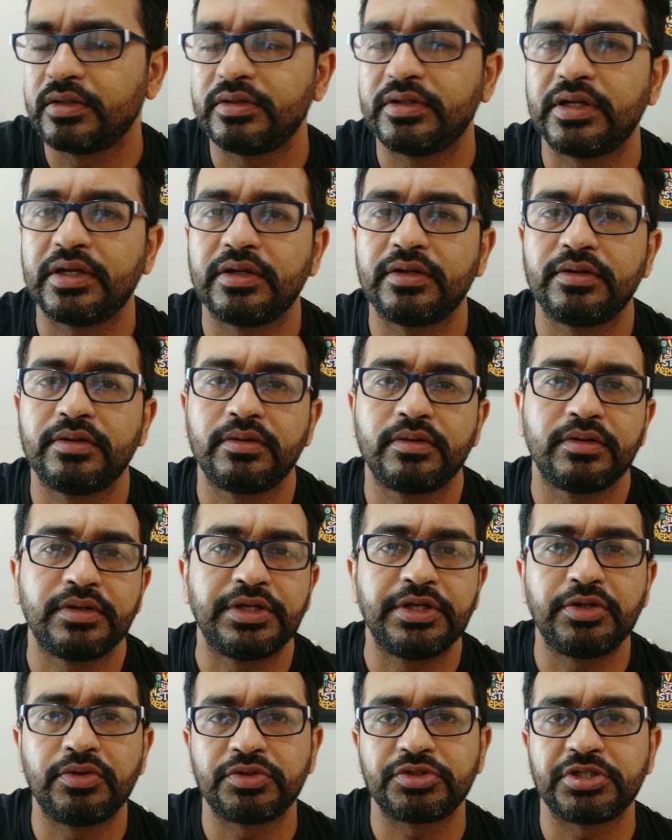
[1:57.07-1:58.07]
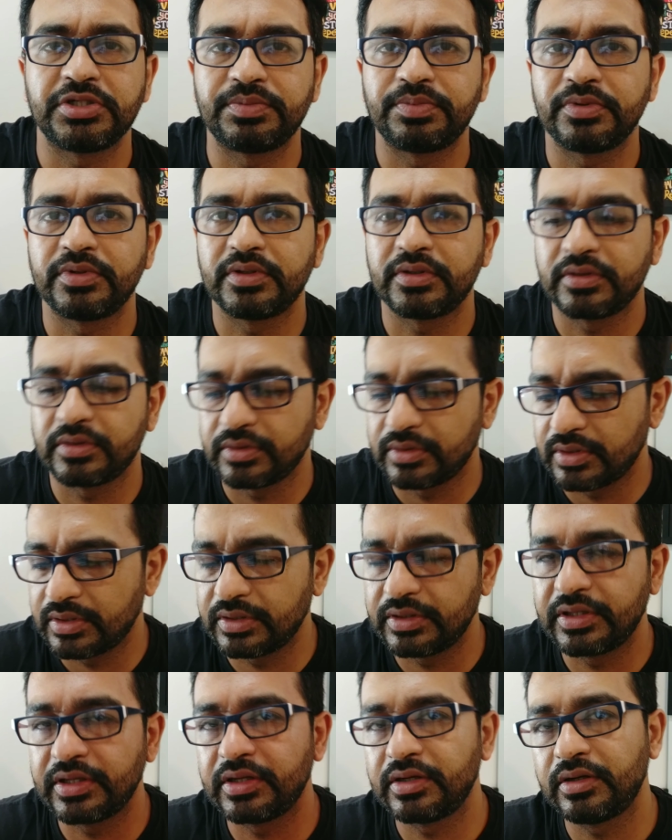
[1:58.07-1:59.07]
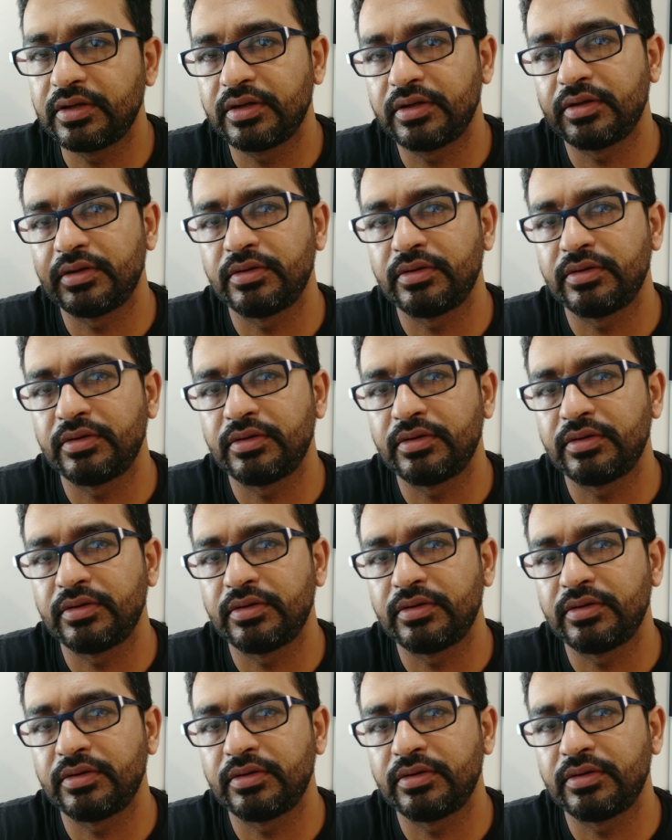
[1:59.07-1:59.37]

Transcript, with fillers: then Hero Shaper, then